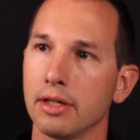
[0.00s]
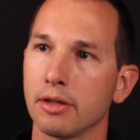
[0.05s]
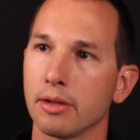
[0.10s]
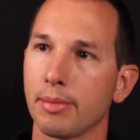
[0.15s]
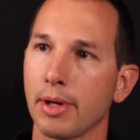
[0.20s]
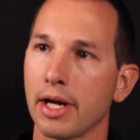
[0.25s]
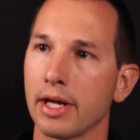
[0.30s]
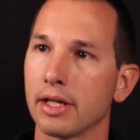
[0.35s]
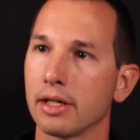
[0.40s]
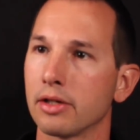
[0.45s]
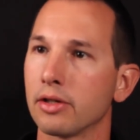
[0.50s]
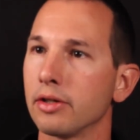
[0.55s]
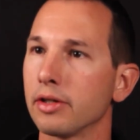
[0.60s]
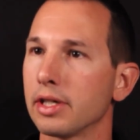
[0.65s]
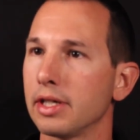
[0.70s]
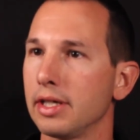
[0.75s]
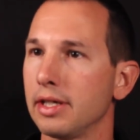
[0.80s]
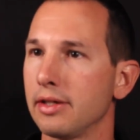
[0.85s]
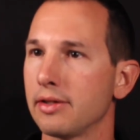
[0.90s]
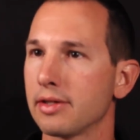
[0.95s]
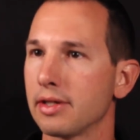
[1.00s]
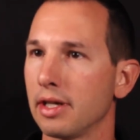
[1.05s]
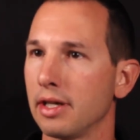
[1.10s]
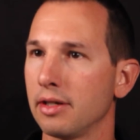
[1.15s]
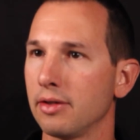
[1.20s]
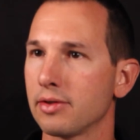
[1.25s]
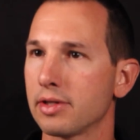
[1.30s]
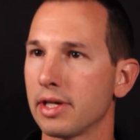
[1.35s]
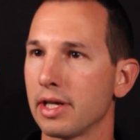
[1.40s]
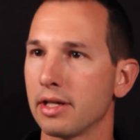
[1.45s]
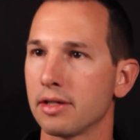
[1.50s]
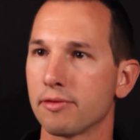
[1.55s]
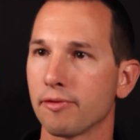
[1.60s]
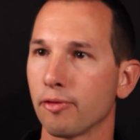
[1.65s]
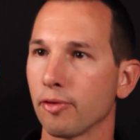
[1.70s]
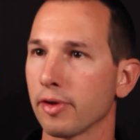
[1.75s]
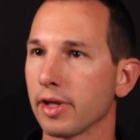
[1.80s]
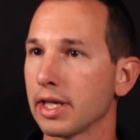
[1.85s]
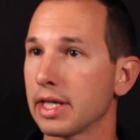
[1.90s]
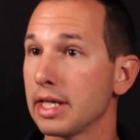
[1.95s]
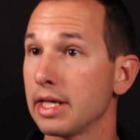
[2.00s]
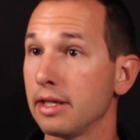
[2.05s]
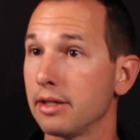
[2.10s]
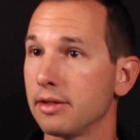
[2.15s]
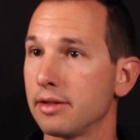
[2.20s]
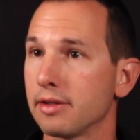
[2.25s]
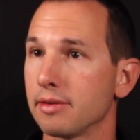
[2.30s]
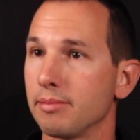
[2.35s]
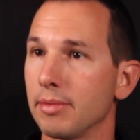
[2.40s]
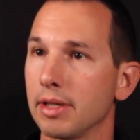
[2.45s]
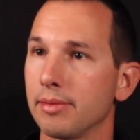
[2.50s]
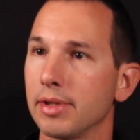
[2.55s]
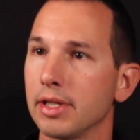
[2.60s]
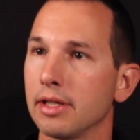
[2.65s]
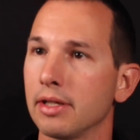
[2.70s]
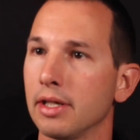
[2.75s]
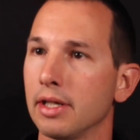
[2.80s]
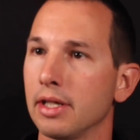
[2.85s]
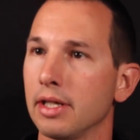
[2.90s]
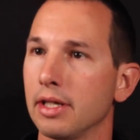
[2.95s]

and you're buying cookies and you say it's for the kids maybe,